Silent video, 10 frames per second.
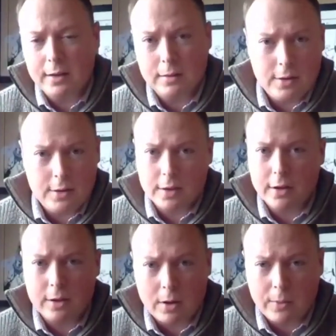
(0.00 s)
You can
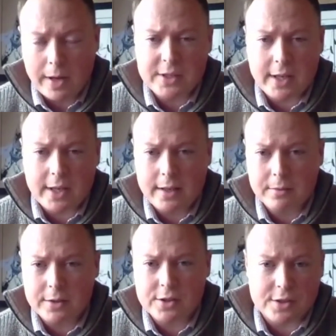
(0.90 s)
go to our website,
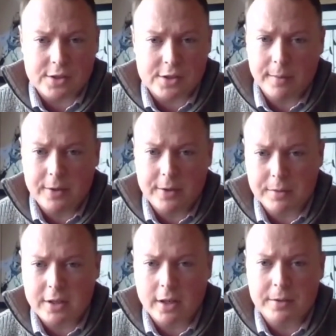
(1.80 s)
which is just
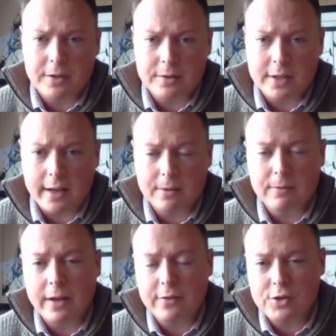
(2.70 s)

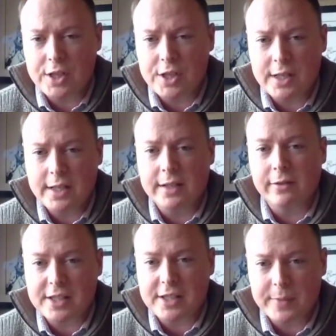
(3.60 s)

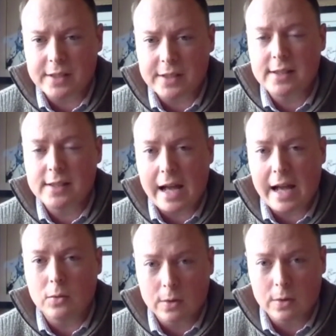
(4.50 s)

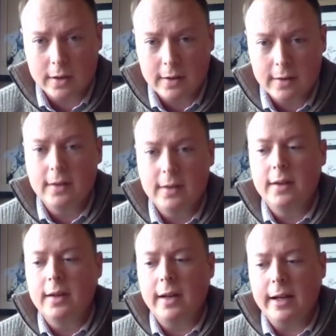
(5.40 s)
www.refugeeinvestments.org.
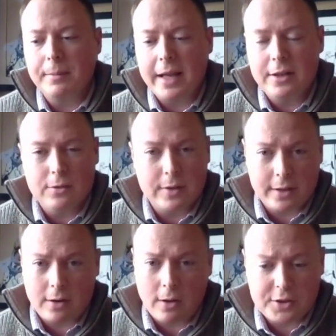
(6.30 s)
And you
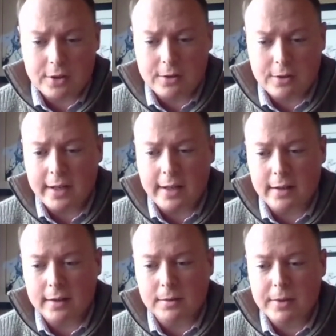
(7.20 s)
can
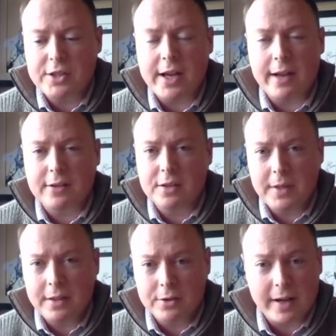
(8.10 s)
also reach out to
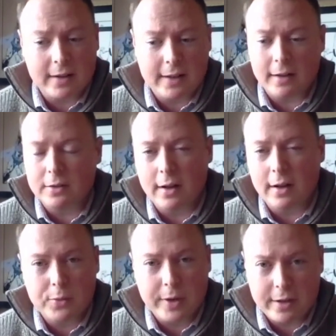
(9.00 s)
me directly on
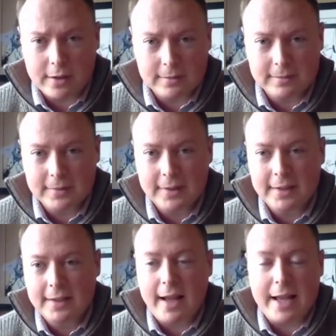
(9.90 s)
Twitter.
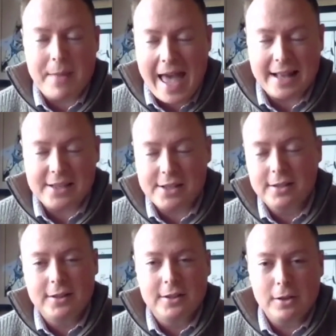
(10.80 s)
I'm at
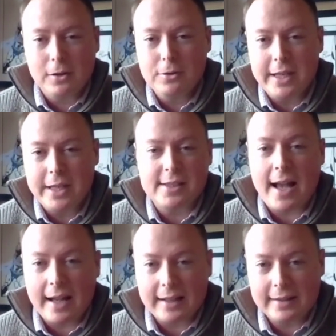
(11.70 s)

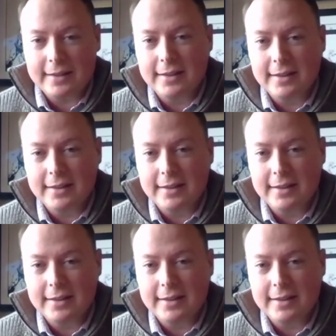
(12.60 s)
Kluge-san.